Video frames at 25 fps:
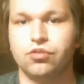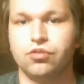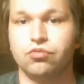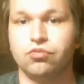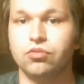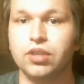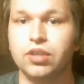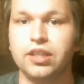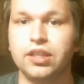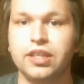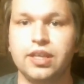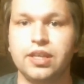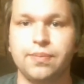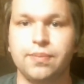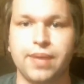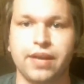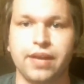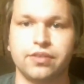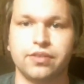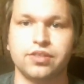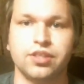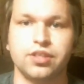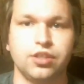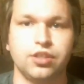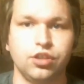really
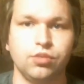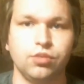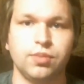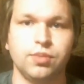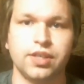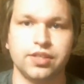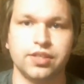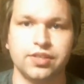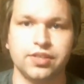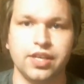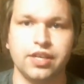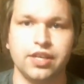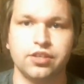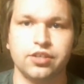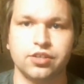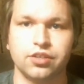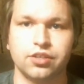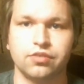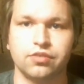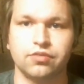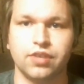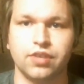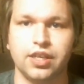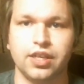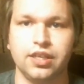about
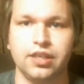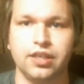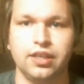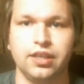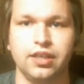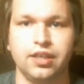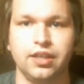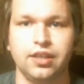dehumanization, right?